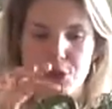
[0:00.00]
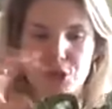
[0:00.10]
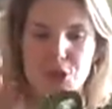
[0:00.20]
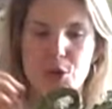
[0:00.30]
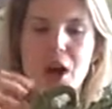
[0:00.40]

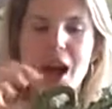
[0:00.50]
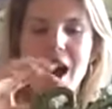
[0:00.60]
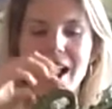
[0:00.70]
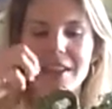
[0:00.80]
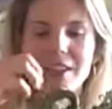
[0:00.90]
So
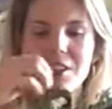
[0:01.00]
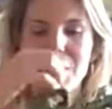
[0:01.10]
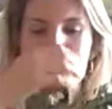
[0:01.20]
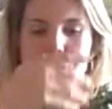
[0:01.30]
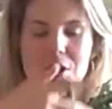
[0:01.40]
I didn't
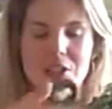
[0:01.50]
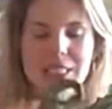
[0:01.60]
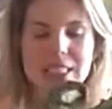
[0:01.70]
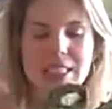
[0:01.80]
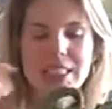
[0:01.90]
know that all these
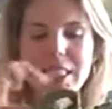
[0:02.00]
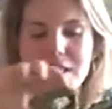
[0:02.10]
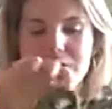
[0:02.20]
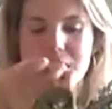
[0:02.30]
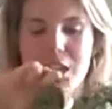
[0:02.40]

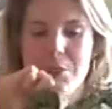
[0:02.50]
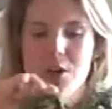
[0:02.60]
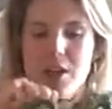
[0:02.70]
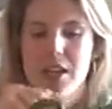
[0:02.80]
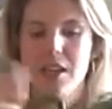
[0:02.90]
leaves came
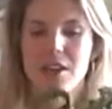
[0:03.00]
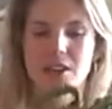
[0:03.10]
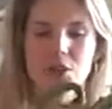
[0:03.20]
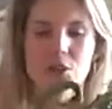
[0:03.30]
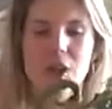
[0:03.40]
on it.
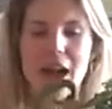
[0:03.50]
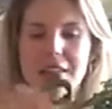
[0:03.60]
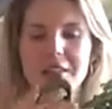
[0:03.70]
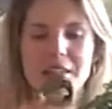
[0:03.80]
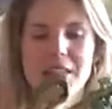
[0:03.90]

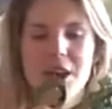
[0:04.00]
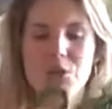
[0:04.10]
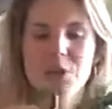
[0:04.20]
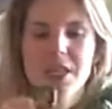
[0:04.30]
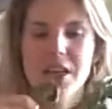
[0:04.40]
This is how
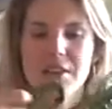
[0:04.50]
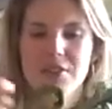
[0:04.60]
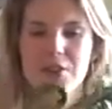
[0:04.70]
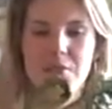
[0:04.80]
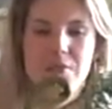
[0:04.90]
we get it
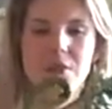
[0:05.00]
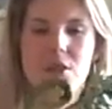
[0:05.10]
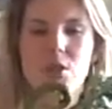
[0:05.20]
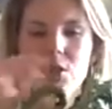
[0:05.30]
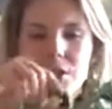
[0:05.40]
from
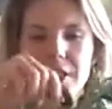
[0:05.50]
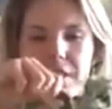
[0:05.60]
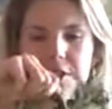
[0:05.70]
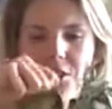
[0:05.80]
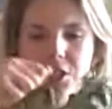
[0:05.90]

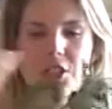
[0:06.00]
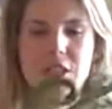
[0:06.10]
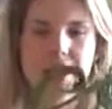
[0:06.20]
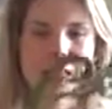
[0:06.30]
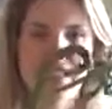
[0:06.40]
wholesalers,
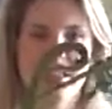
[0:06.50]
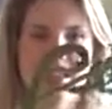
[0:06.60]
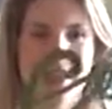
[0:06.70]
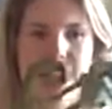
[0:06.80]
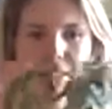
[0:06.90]
looking like
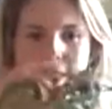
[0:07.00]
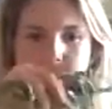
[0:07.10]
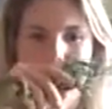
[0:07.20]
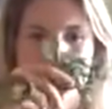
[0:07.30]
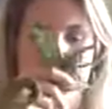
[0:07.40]
this.